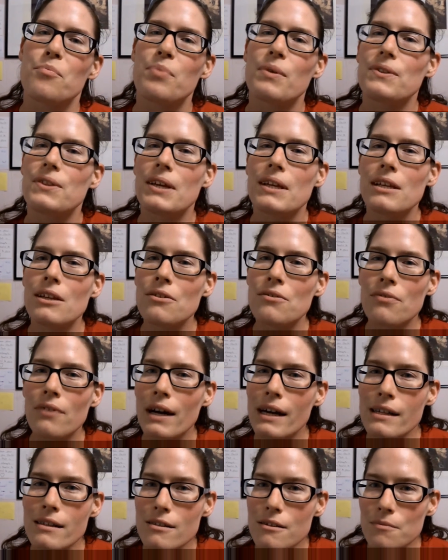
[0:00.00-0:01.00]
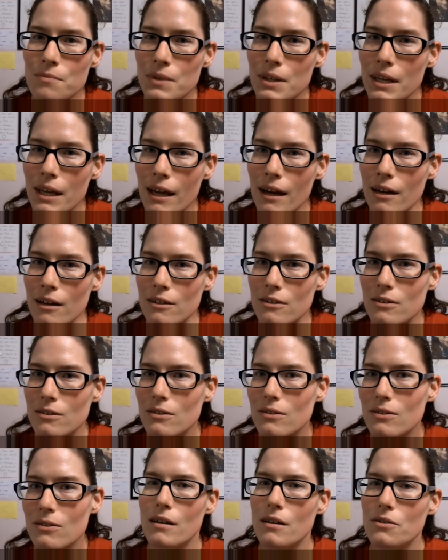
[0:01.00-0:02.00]
But then you find something else.
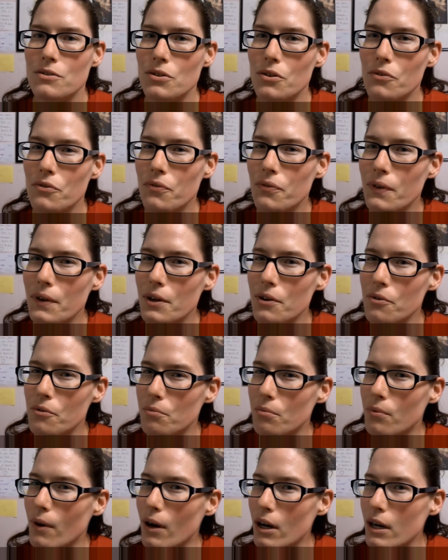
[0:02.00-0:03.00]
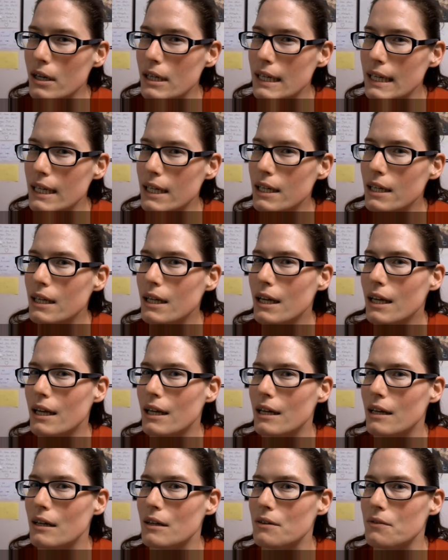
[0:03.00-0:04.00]
Don't feel worried
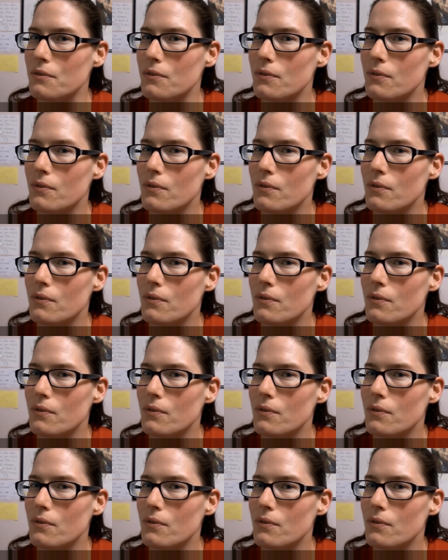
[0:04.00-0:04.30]
if